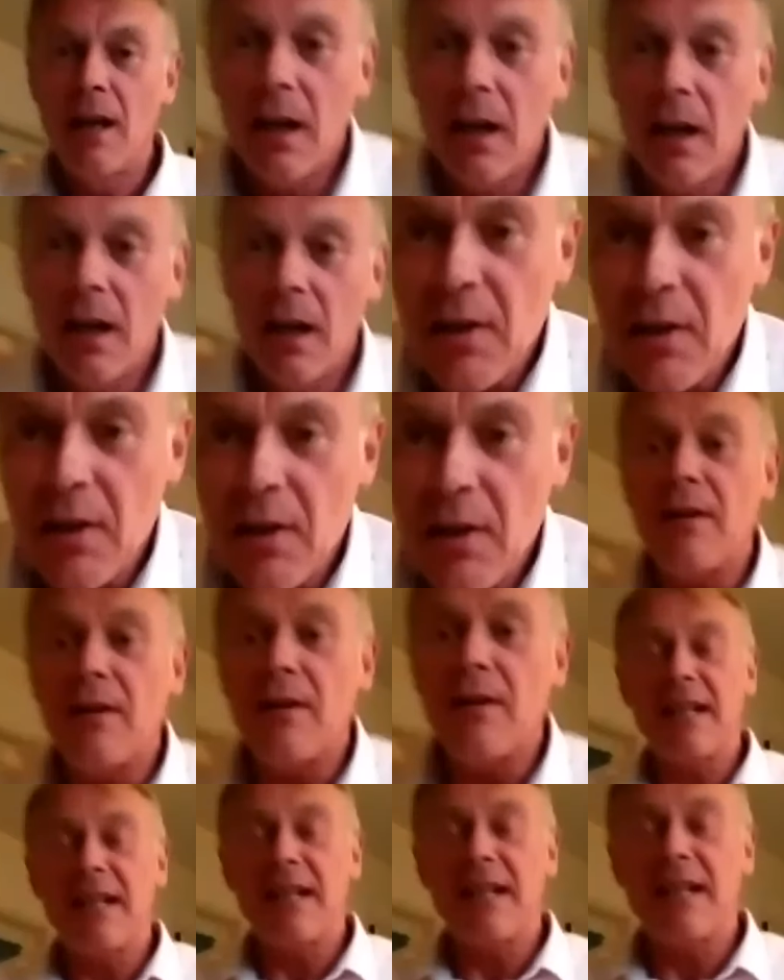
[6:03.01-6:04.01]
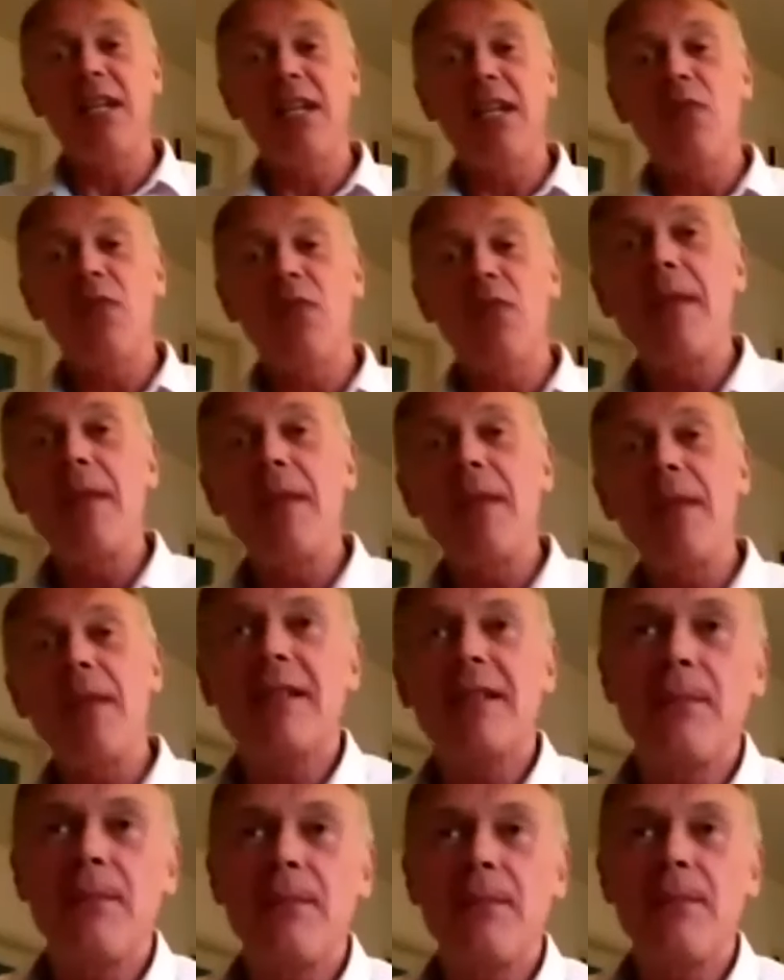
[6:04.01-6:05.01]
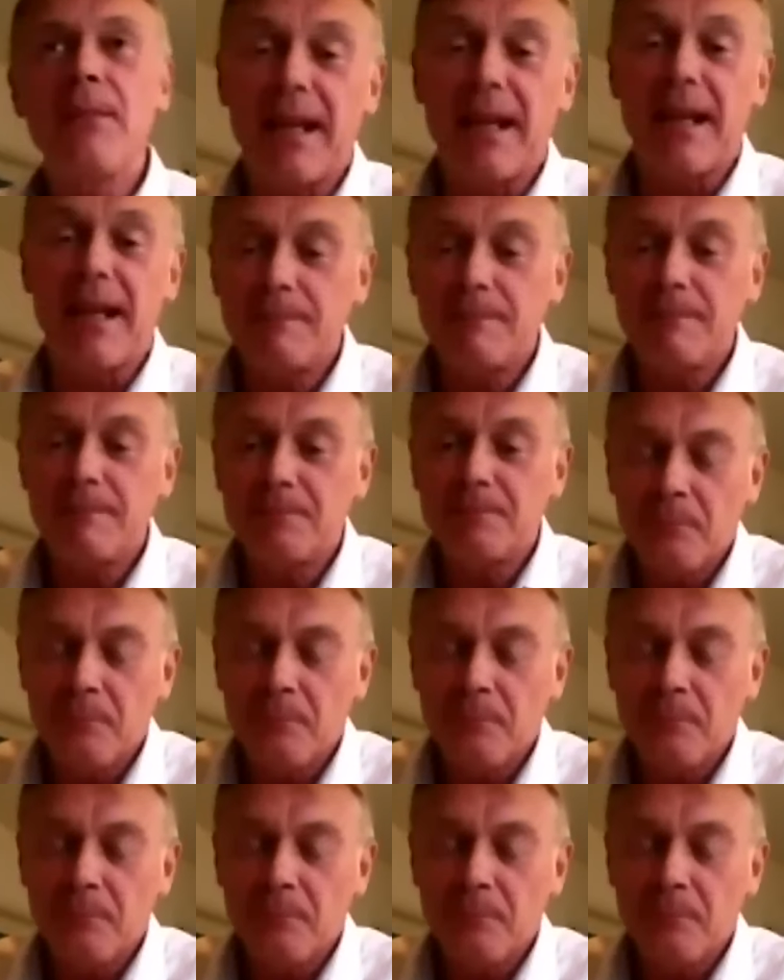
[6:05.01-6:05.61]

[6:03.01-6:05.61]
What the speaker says: So if I can take you right back to the beginning,